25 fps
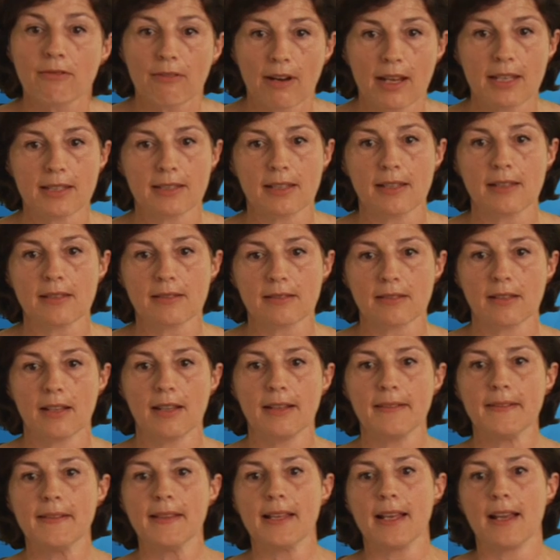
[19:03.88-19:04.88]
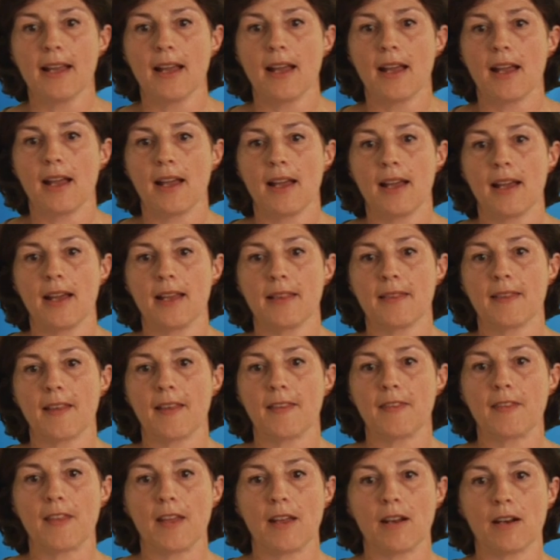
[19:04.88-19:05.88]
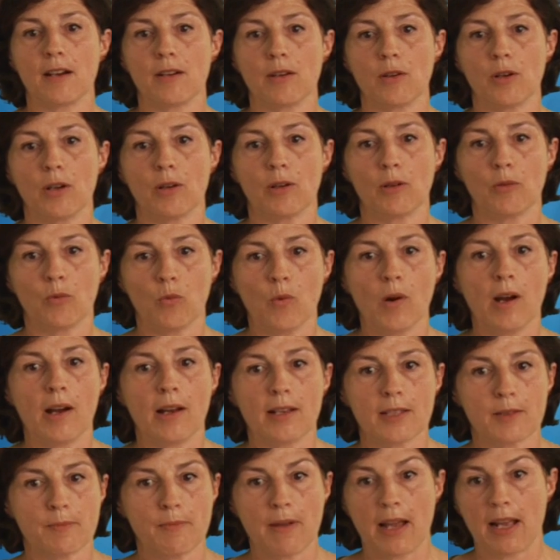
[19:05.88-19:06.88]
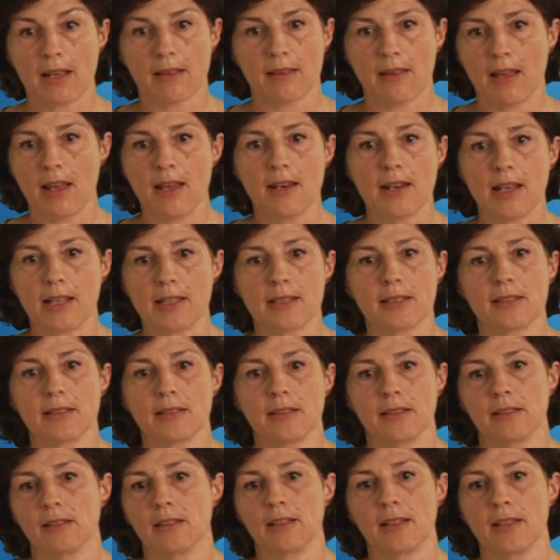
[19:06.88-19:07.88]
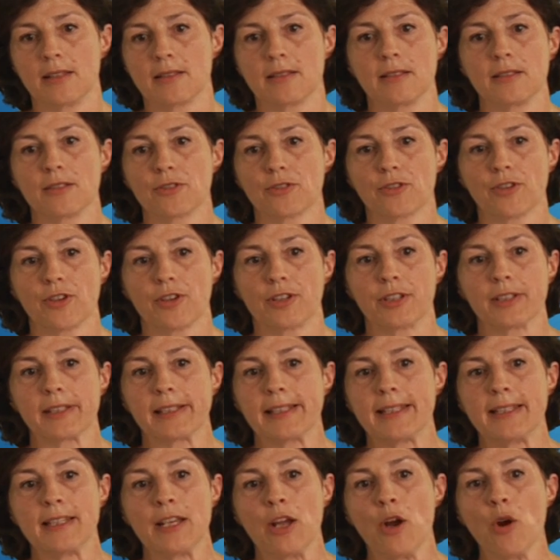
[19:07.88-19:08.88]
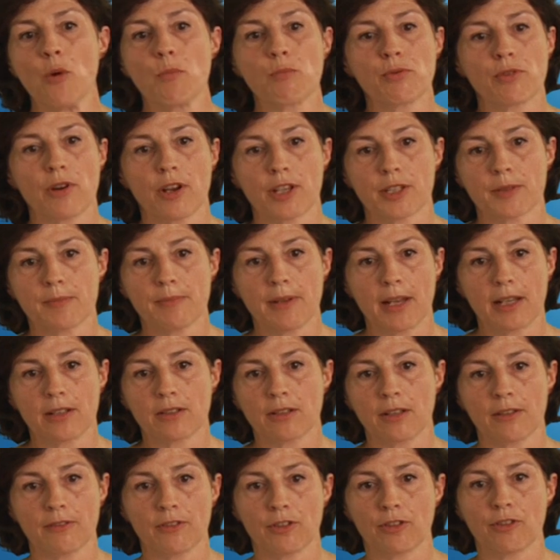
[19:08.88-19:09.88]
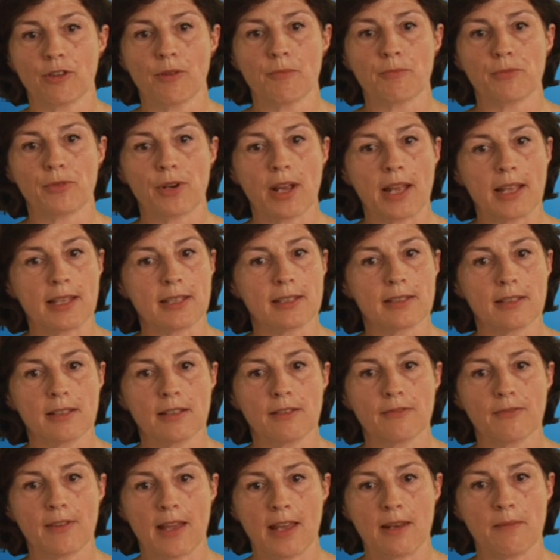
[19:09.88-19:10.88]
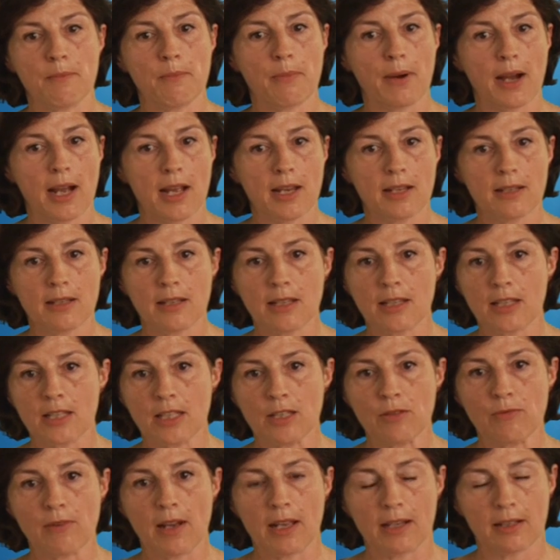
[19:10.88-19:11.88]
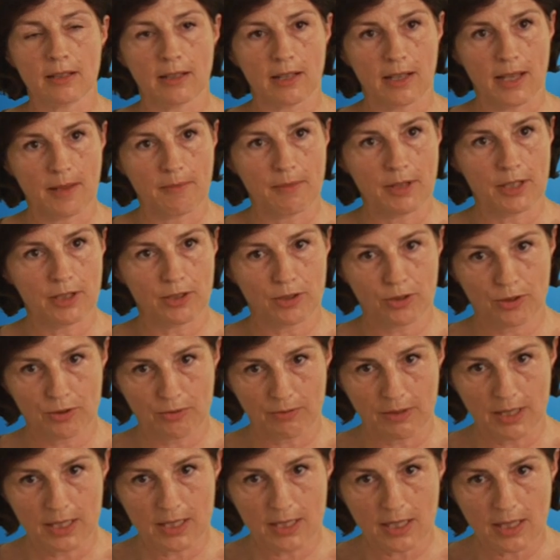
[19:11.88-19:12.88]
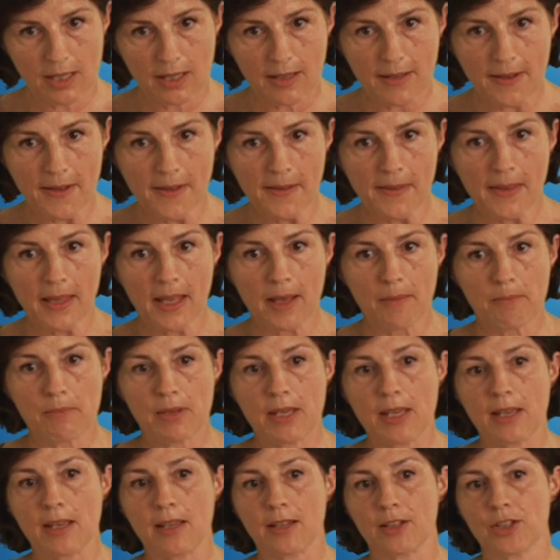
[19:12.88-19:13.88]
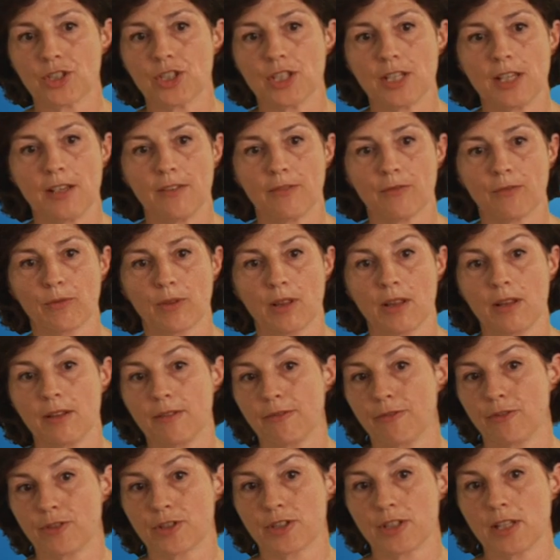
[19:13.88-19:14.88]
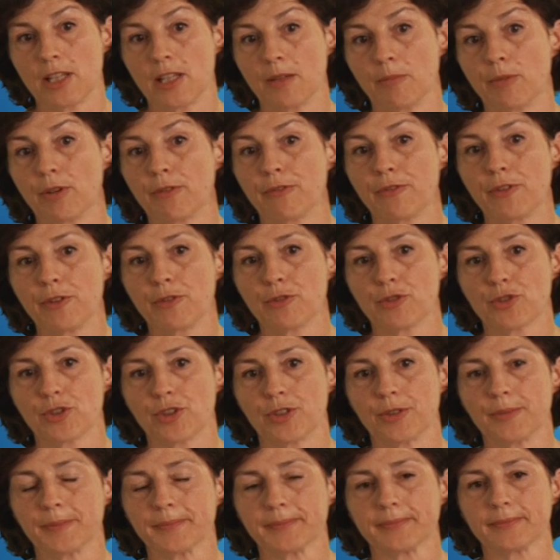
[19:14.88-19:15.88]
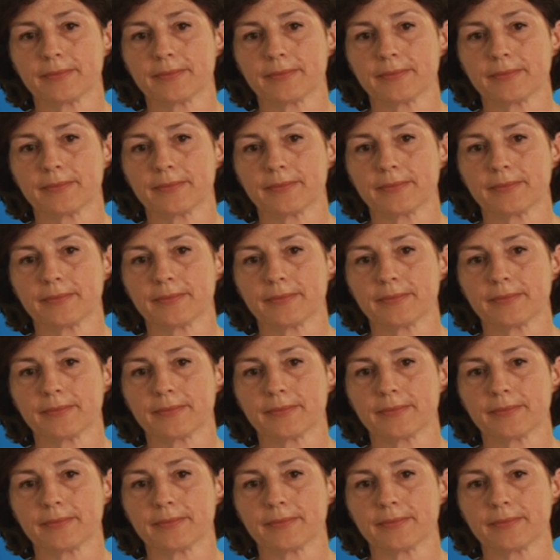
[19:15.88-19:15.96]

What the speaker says: crisis, and that there was back then, and still isn't currently, no prospect of the comprehensive and binding UN climate treaty being achieved within the foreseeable future.